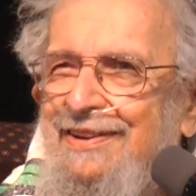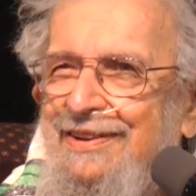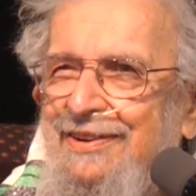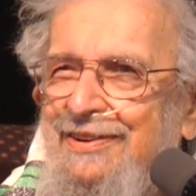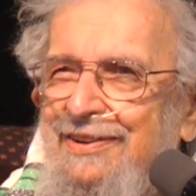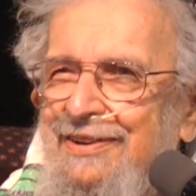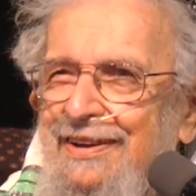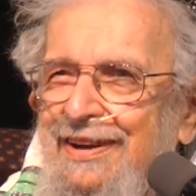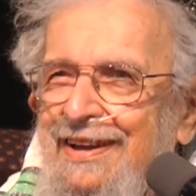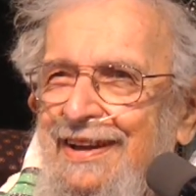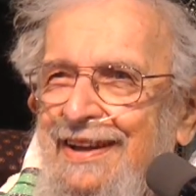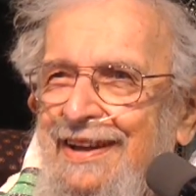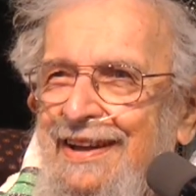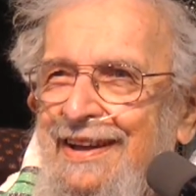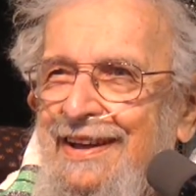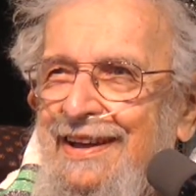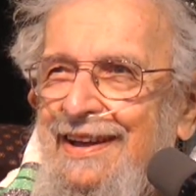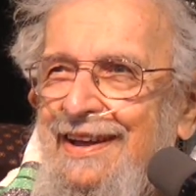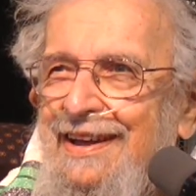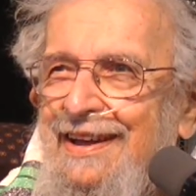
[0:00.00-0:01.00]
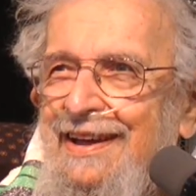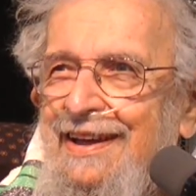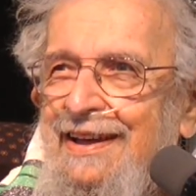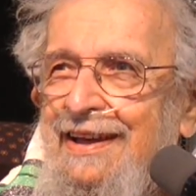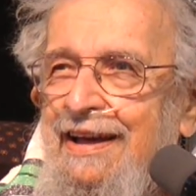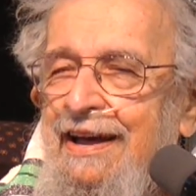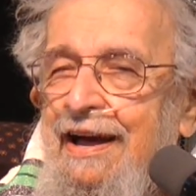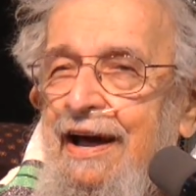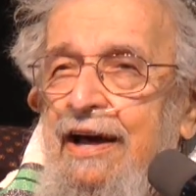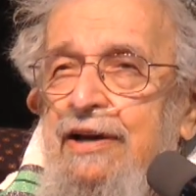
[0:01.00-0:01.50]
you know?
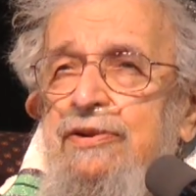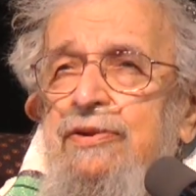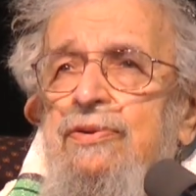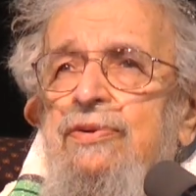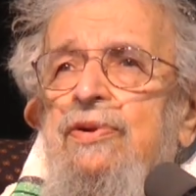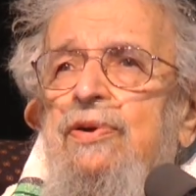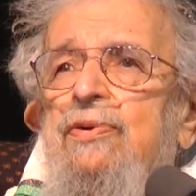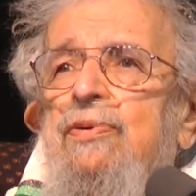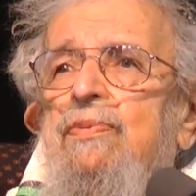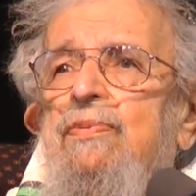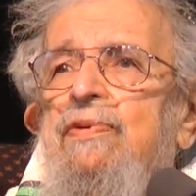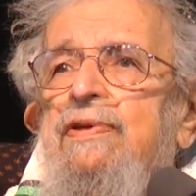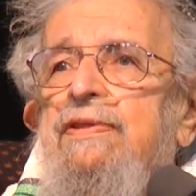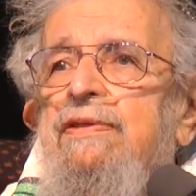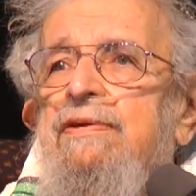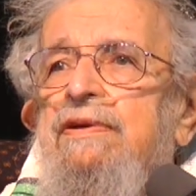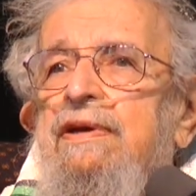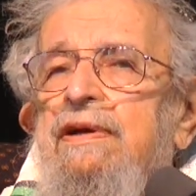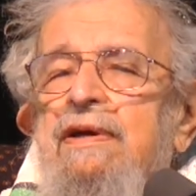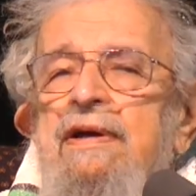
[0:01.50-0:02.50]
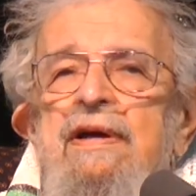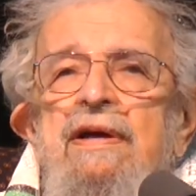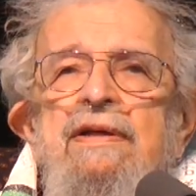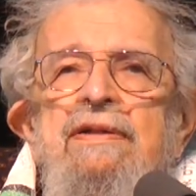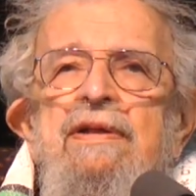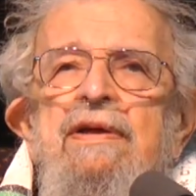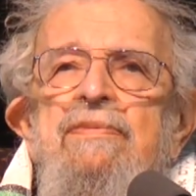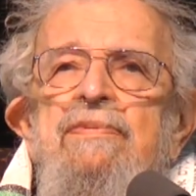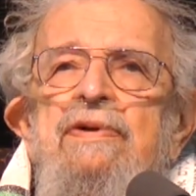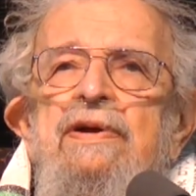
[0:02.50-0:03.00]
I don't know whether
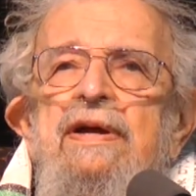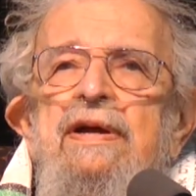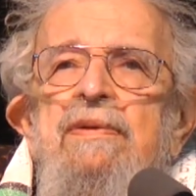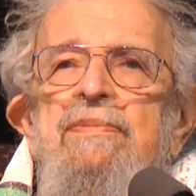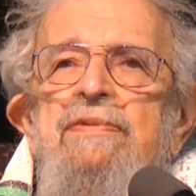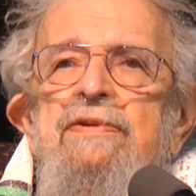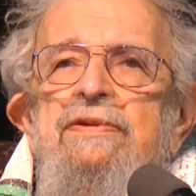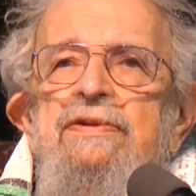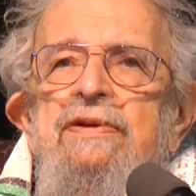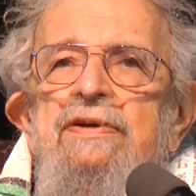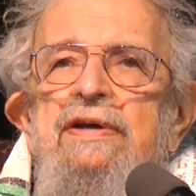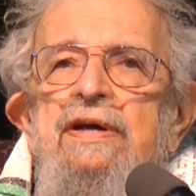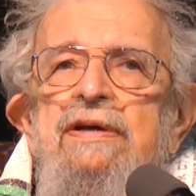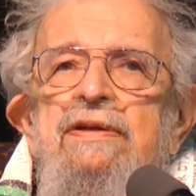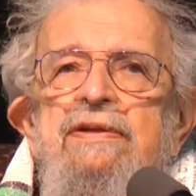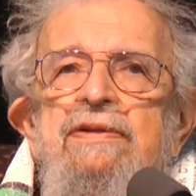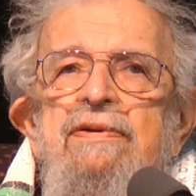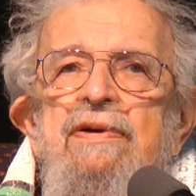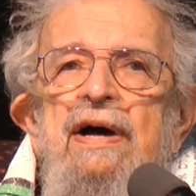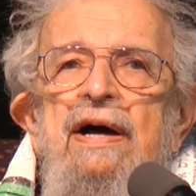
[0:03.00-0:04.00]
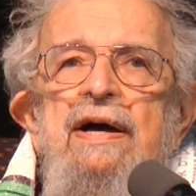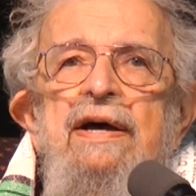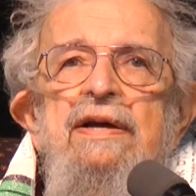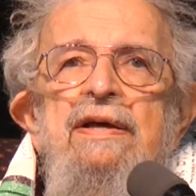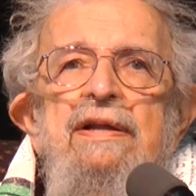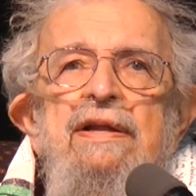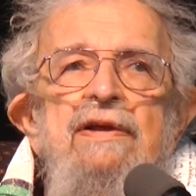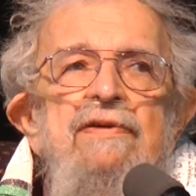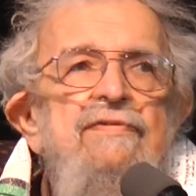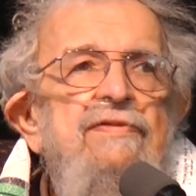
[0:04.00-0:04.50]
they were able to get to
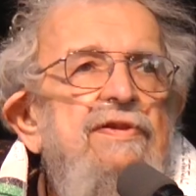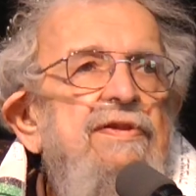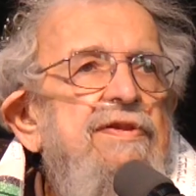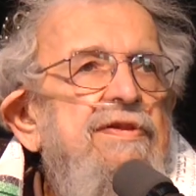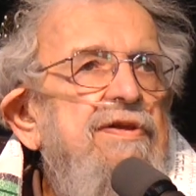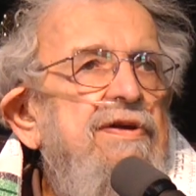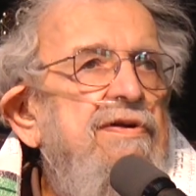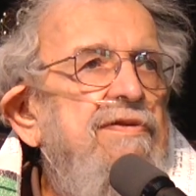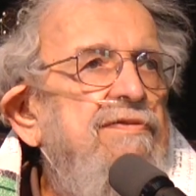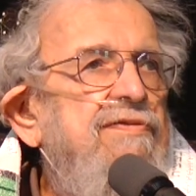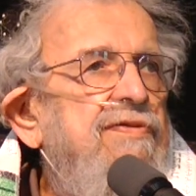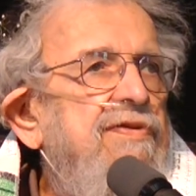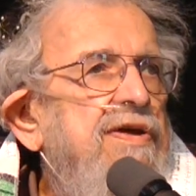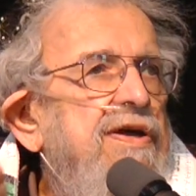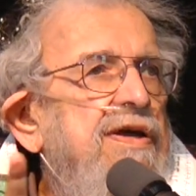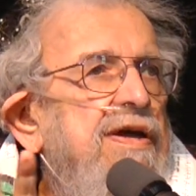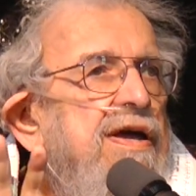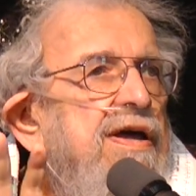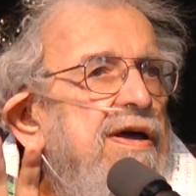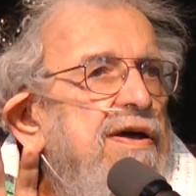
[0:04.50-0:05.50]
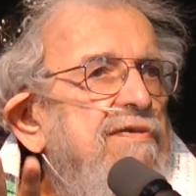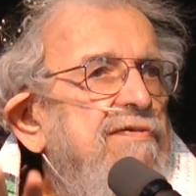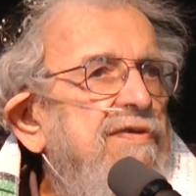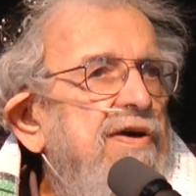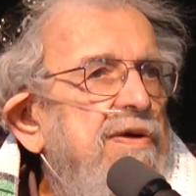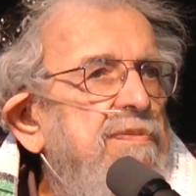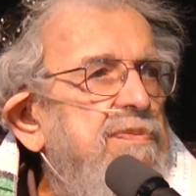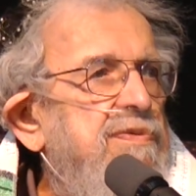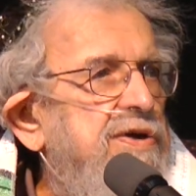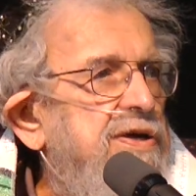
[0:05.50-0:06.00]
higher levels of
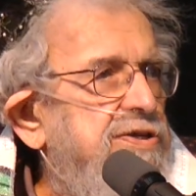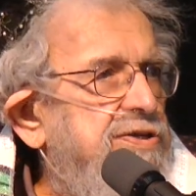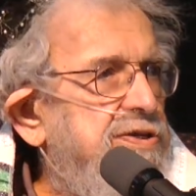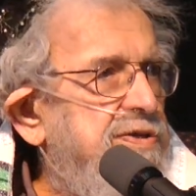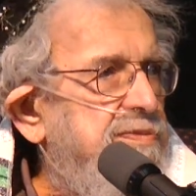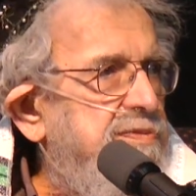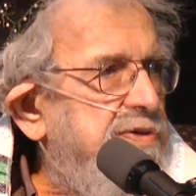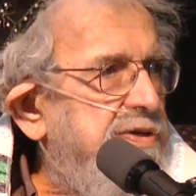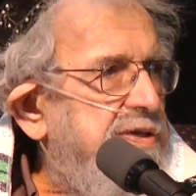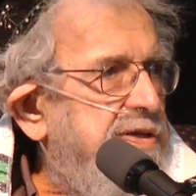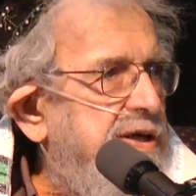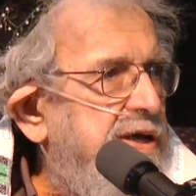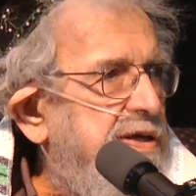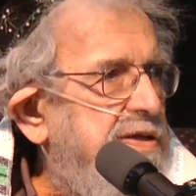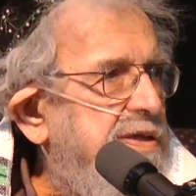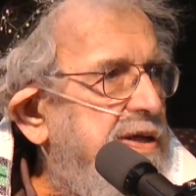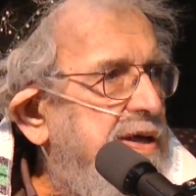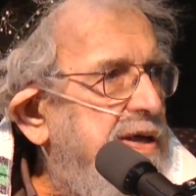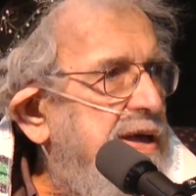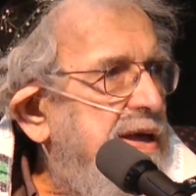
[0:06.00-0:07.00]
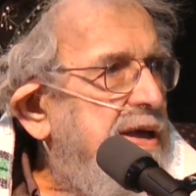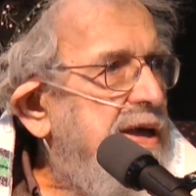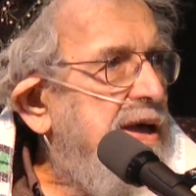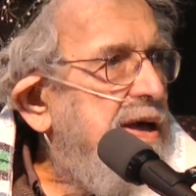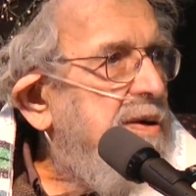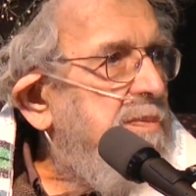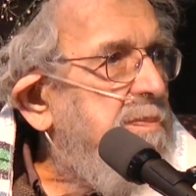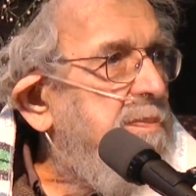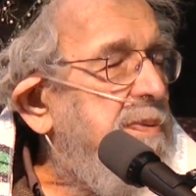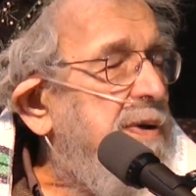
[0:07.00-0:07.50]
vibration with that,
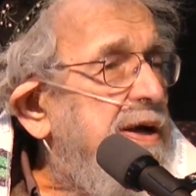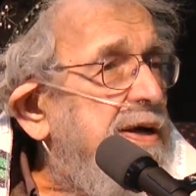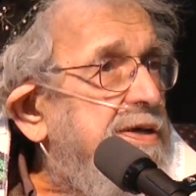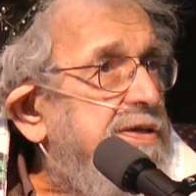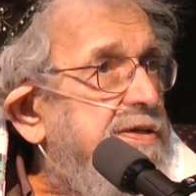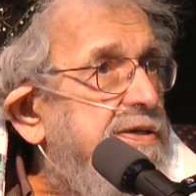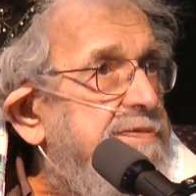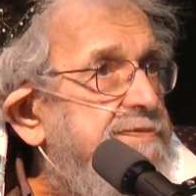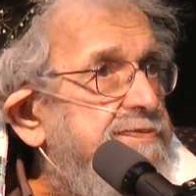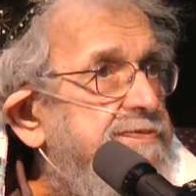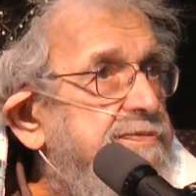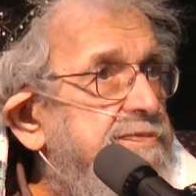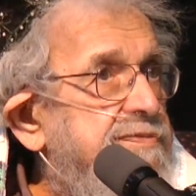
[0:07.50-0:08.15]
but